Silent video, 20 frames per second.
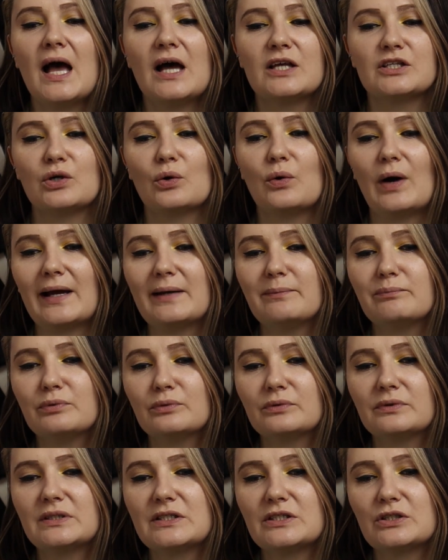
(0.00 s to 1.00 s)
So I
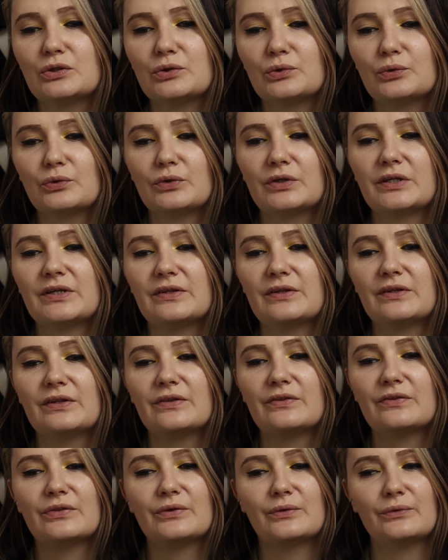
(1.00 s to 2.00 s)
put this
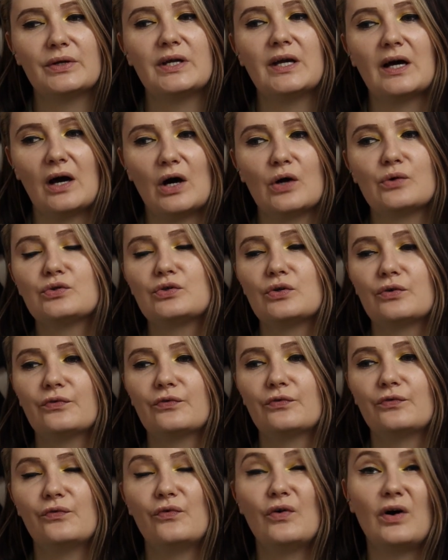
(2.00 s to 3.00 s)
story 3 out of
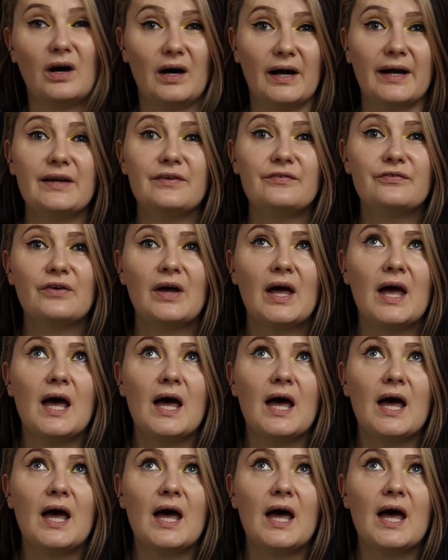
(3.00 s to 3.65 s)
5,